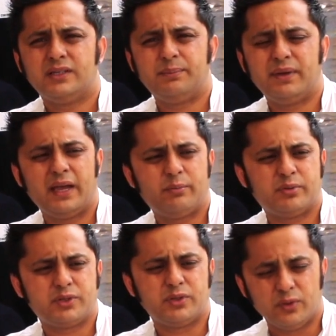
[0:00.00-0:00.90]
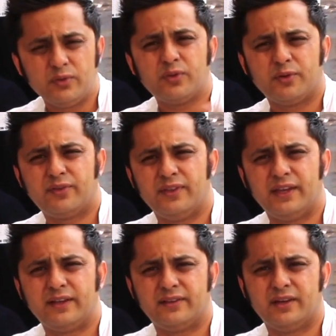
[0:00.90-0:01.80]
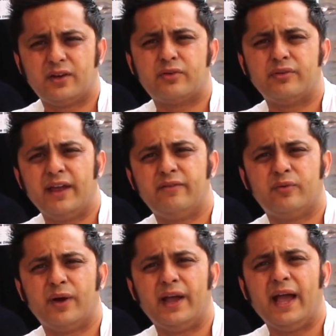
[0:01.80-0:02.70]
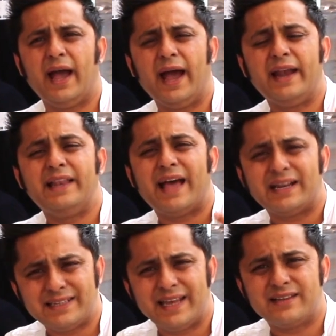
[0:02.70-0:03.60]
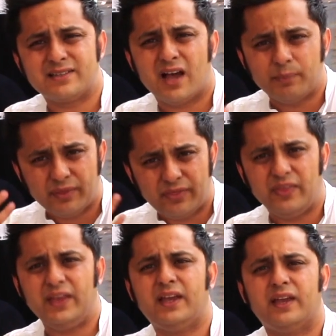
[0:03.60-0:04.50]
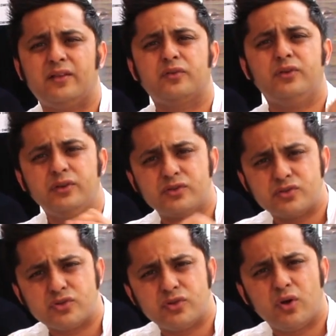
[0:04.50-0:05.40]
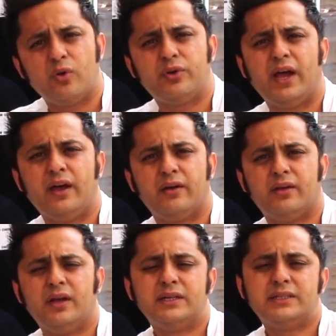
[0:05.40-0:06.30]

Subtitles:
to be able to use those things in a creative way, and that takes time and thinking, so you need to slow down